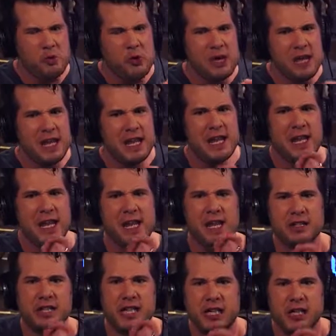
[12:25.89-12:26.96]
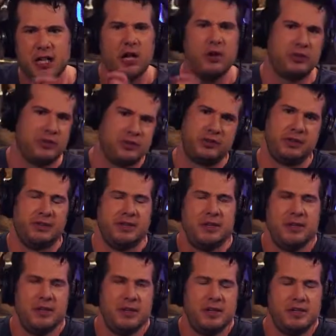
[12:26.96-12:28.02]
really close
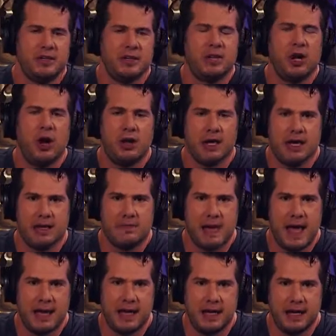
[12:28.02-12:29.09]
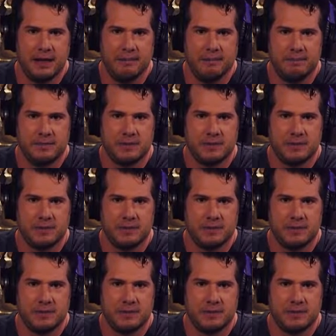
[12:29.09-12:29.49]
to calling it and packing it in.